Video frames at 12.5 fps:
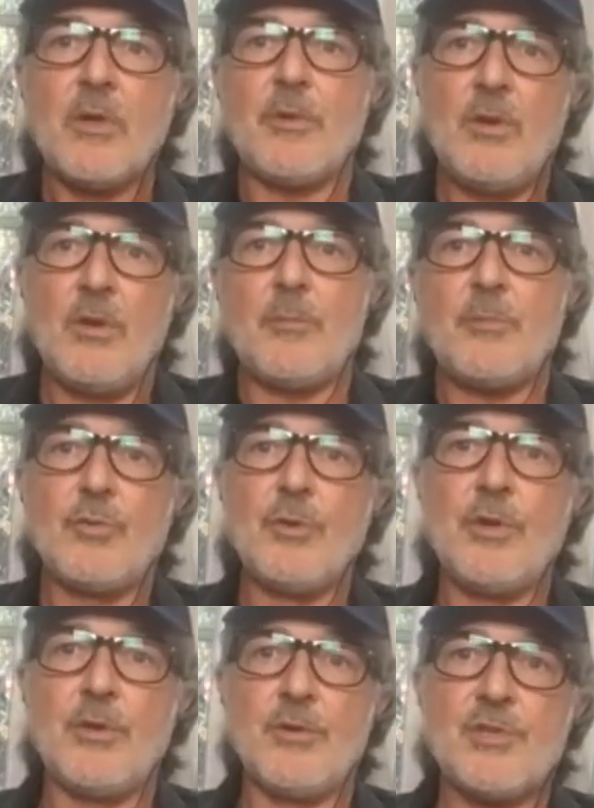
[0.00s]
you know,
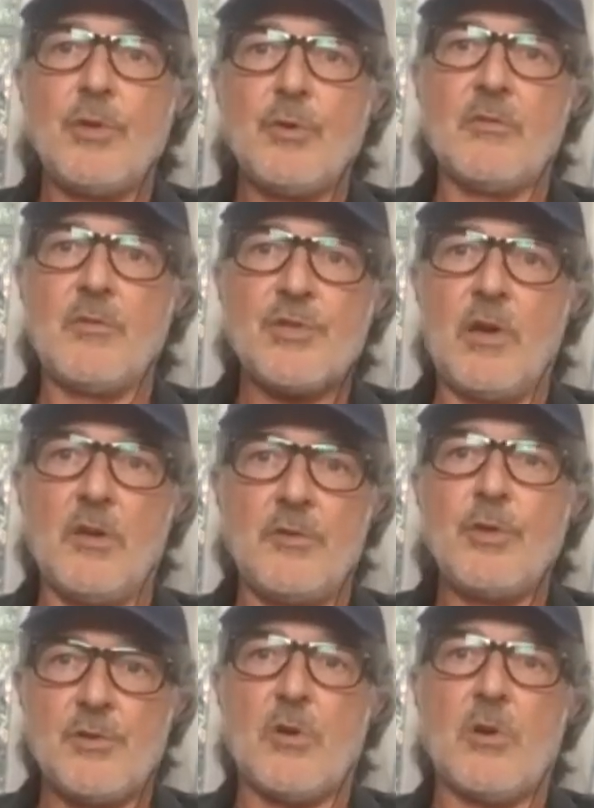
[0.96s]
true to yourself and
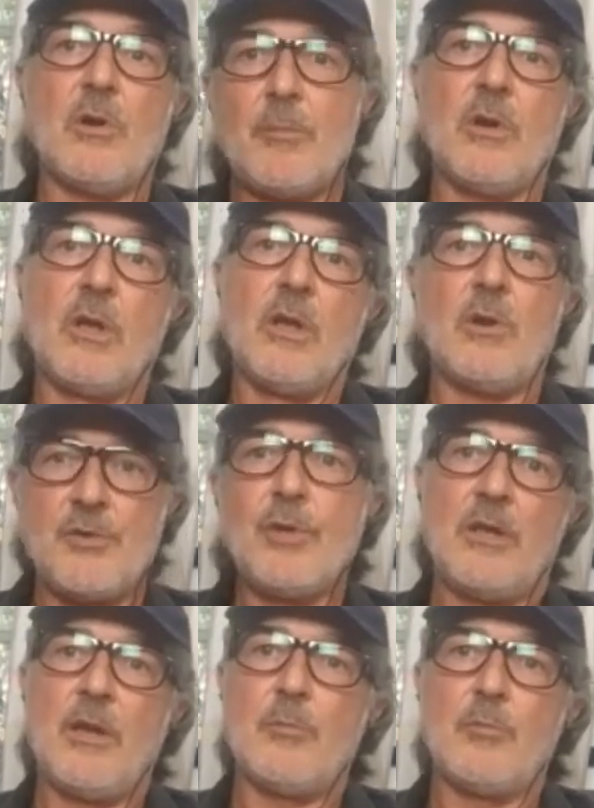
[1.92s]
followed your heart
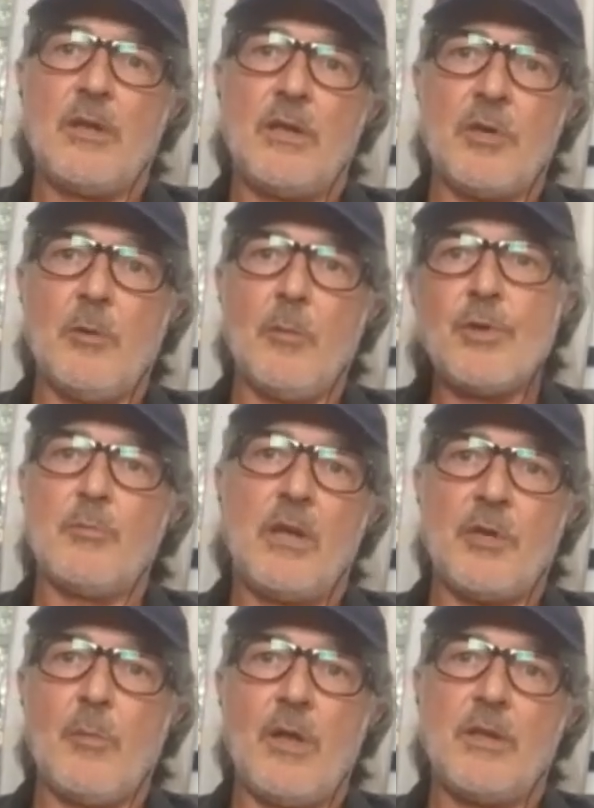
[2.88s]
and kept running your
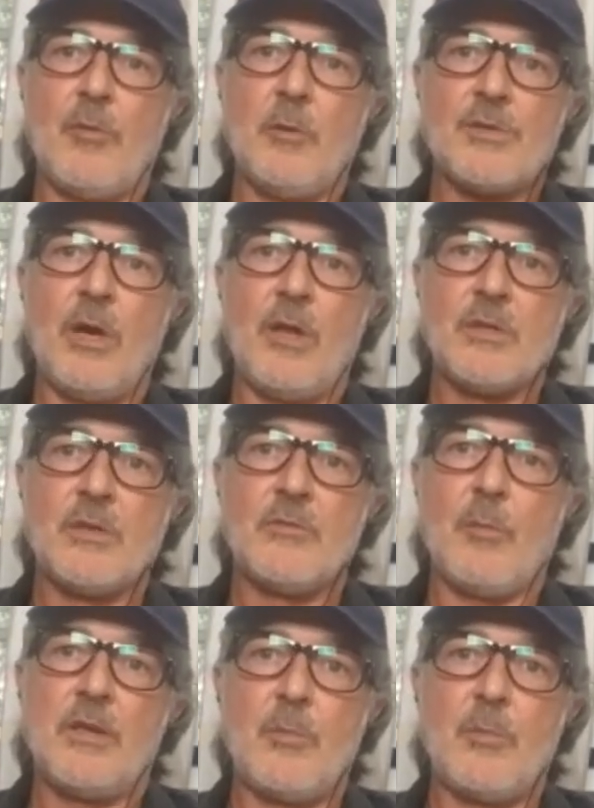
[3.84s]
mouth about this for the oh,